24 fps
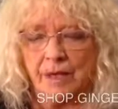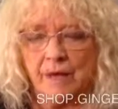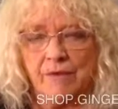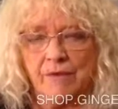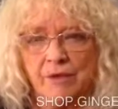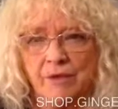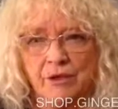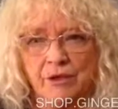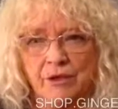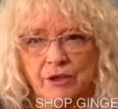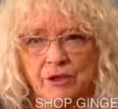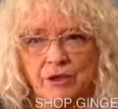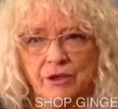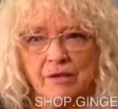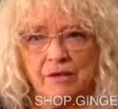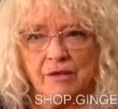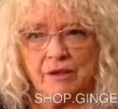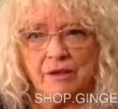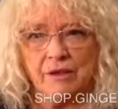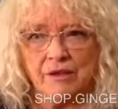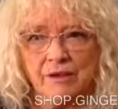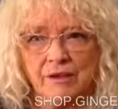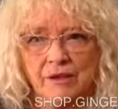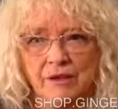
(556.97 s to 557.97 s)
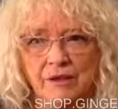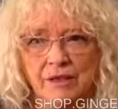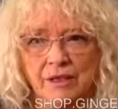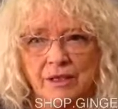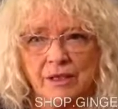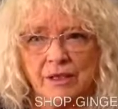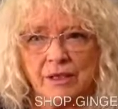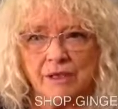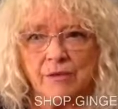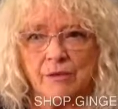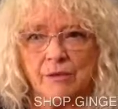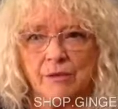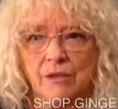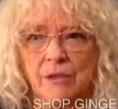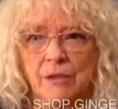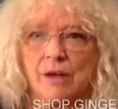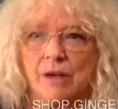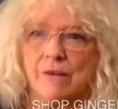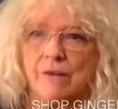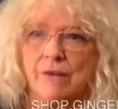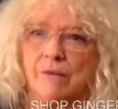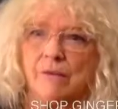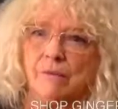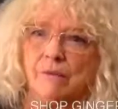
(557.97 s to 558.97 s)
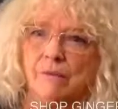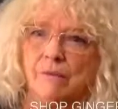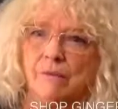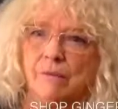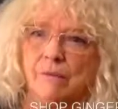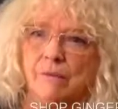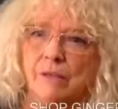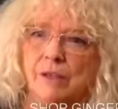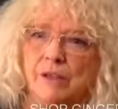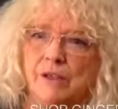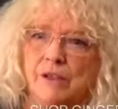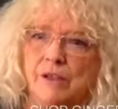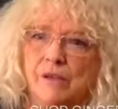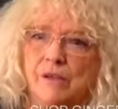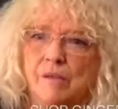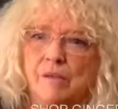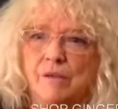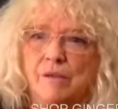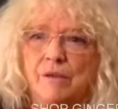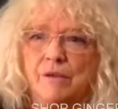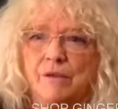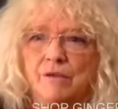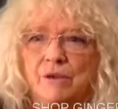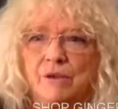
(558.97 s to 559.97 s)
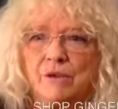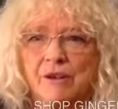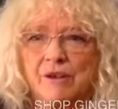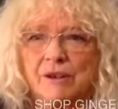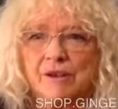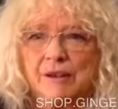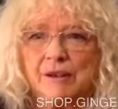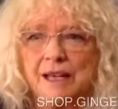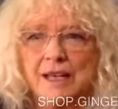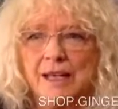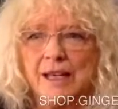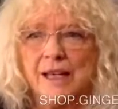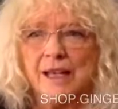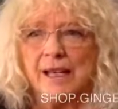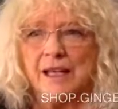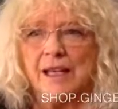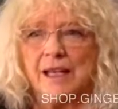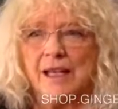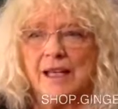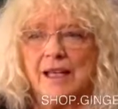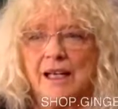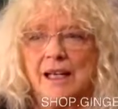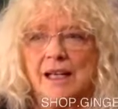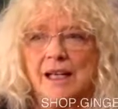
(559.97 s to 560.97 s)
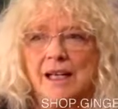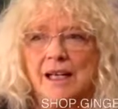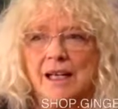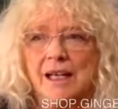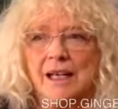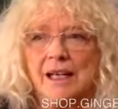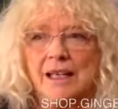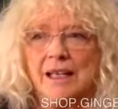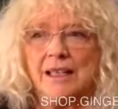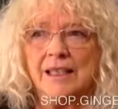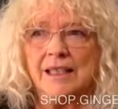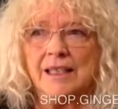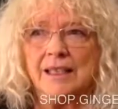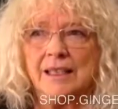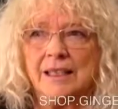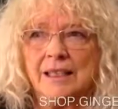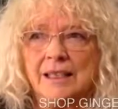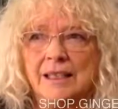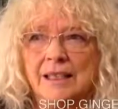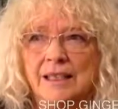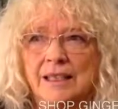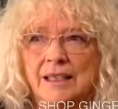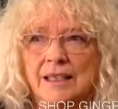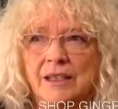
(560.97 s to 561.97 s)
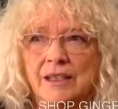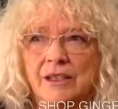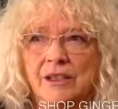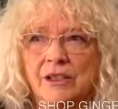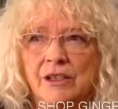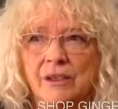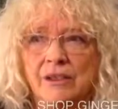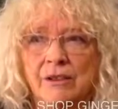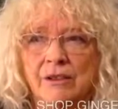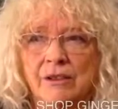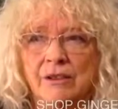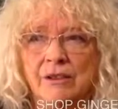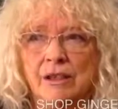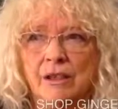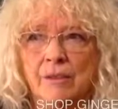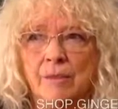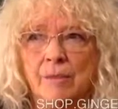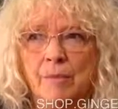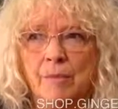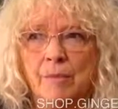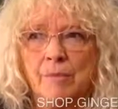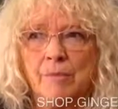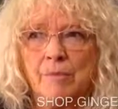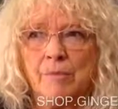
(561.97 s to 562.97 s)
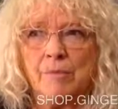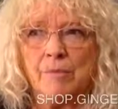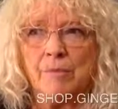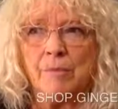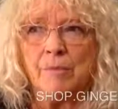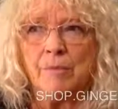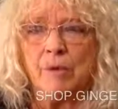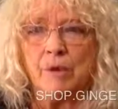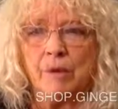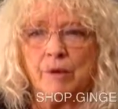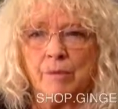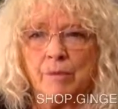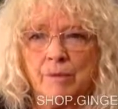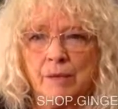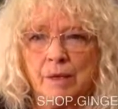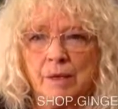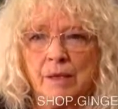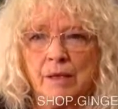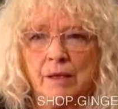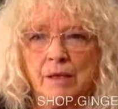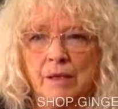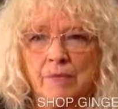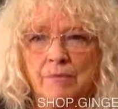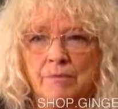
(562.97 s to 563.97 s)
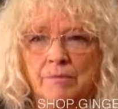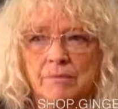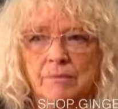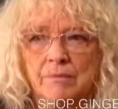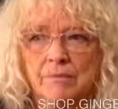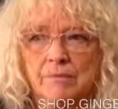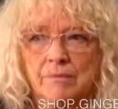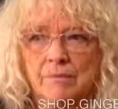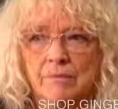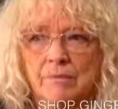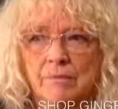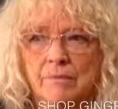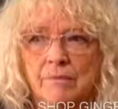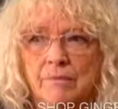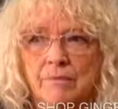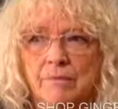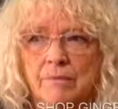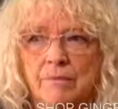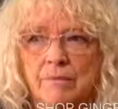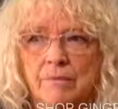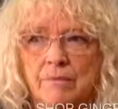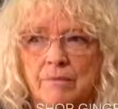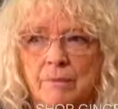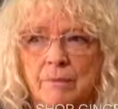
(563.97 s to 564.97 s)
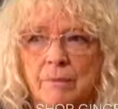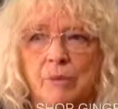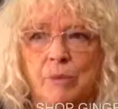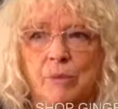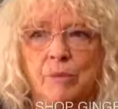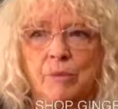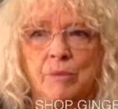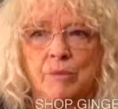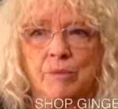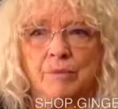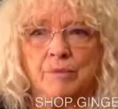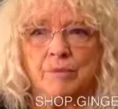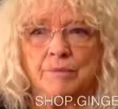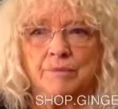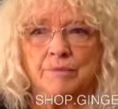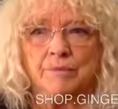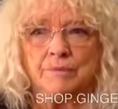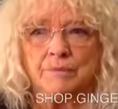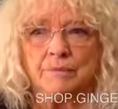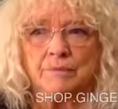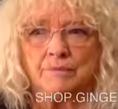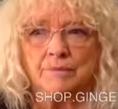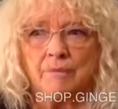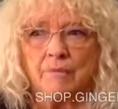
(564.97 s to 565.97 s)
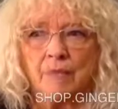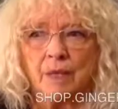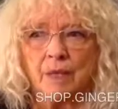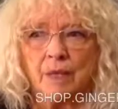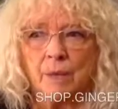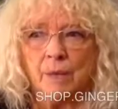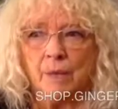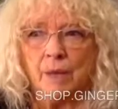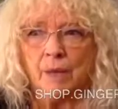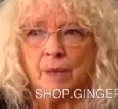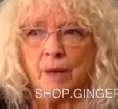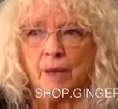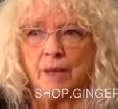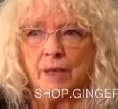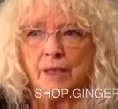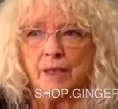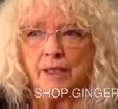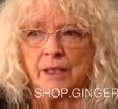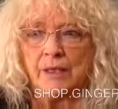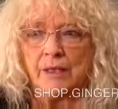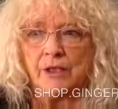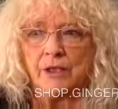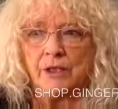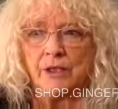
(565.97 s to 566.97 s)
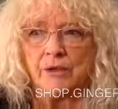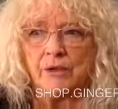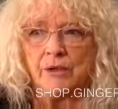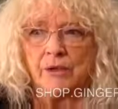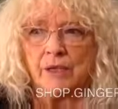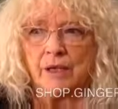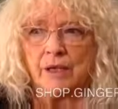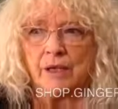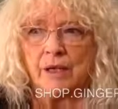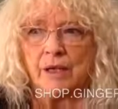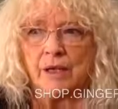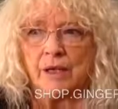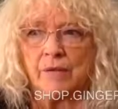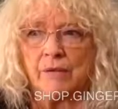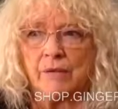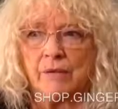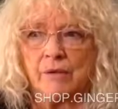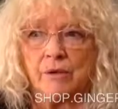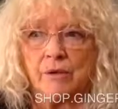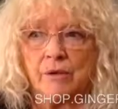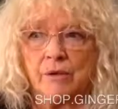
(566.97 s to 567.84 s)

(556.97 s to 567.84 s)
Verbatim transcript: evolution of consciousness, which I've mentioned before. And the 60s certainly brought a big boom. We went into the um,